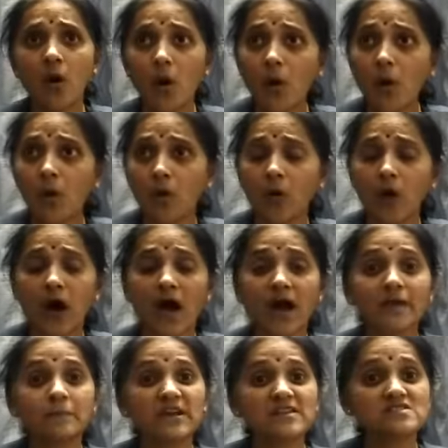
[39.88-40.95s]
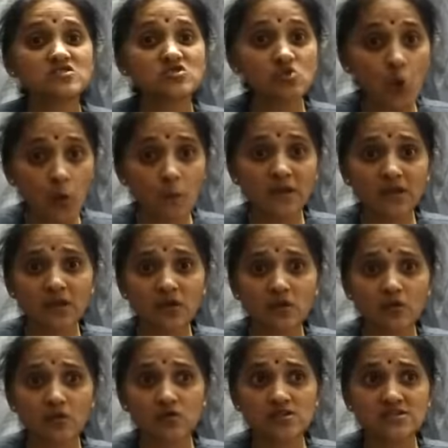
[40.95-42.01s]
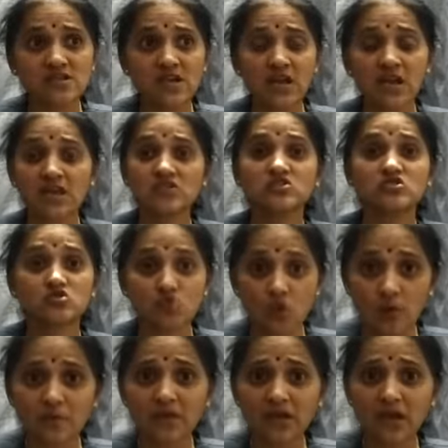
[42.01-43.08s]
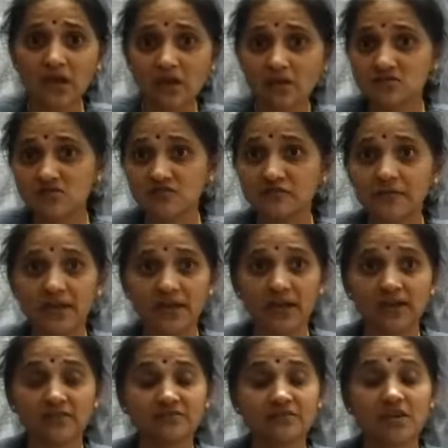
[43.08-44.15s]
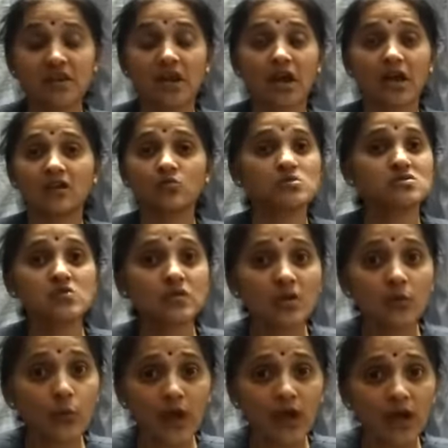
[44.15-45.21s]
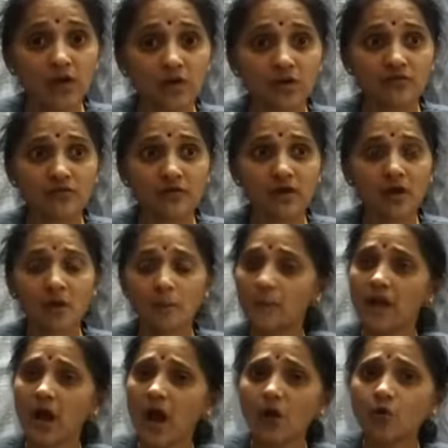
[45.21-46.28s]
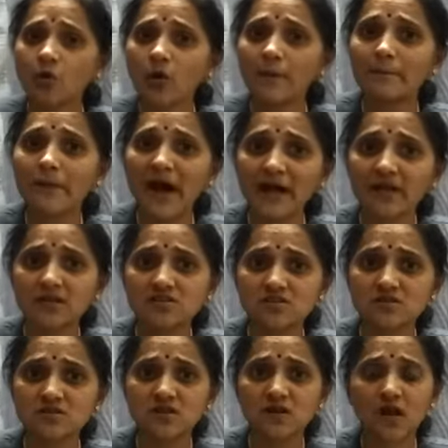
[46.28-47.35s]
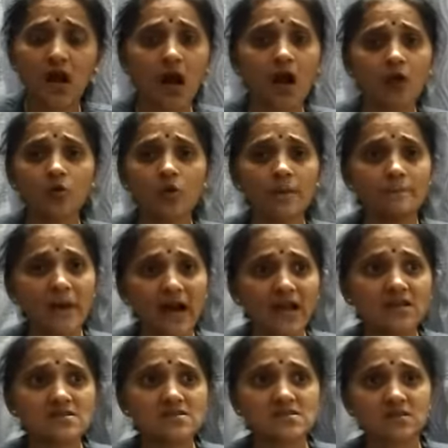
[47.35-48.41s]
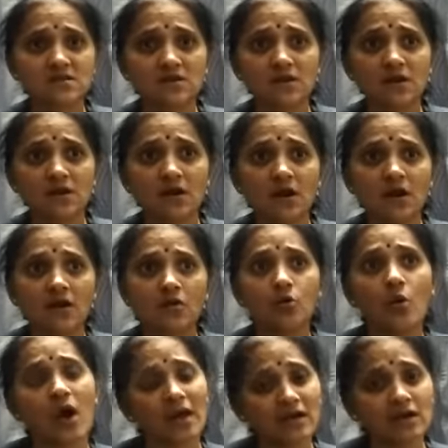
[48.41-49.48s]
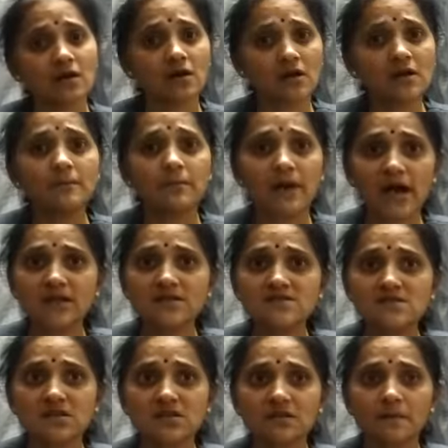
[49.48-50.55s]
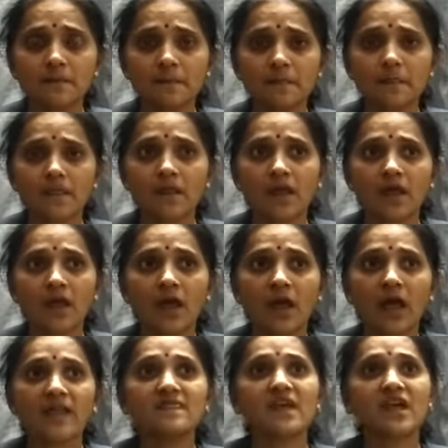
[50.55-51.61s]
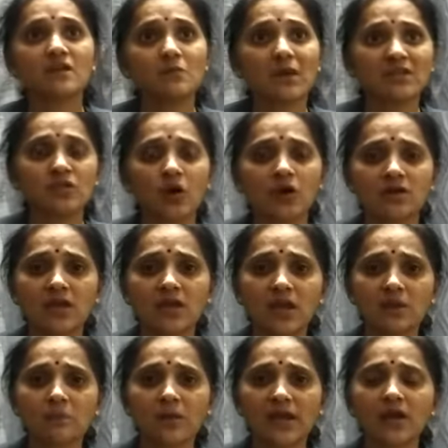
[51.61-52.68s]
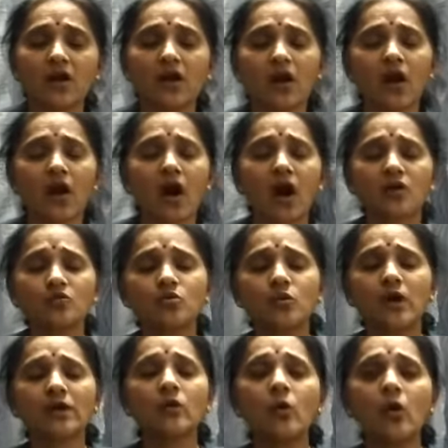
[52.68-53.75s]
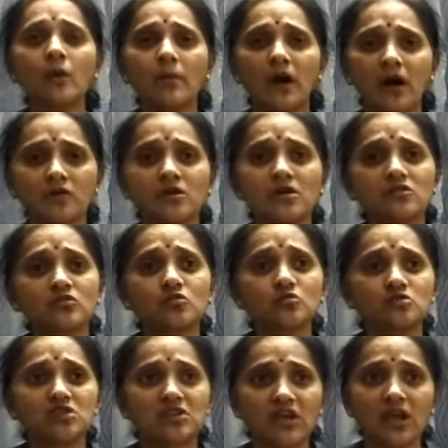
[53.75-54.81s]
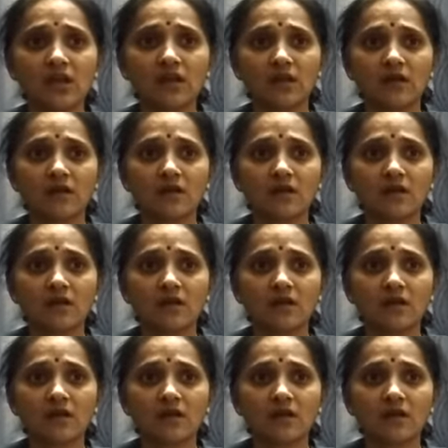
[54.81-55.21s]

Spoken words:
oh, I play so many roles in so many areas of my life and I was not aware of. But how do I manage it? How do I balance it? Do I really balance it? And then my thought came like, how do I go about through the day?